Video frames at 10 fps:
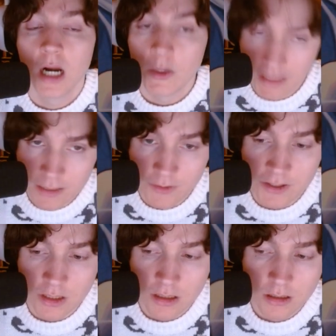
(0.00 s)
Really
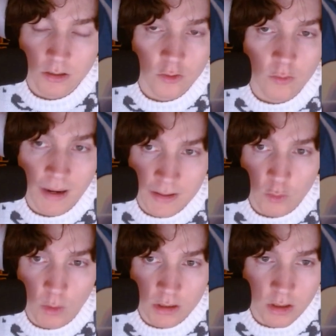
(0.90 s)
crazy. You
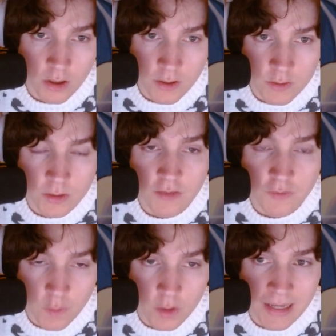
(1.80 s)
-1 card, you get
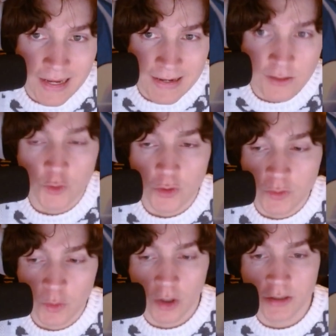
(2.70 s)
4k, and you draw
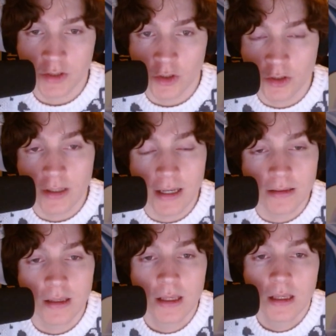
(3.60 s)
2 cards, so you
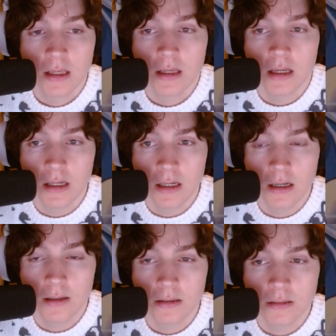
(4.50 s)
can
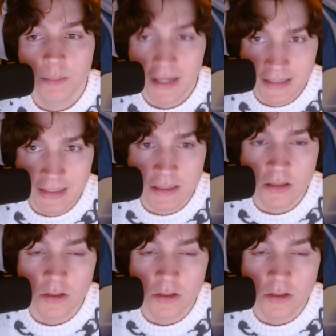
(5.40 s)
play this,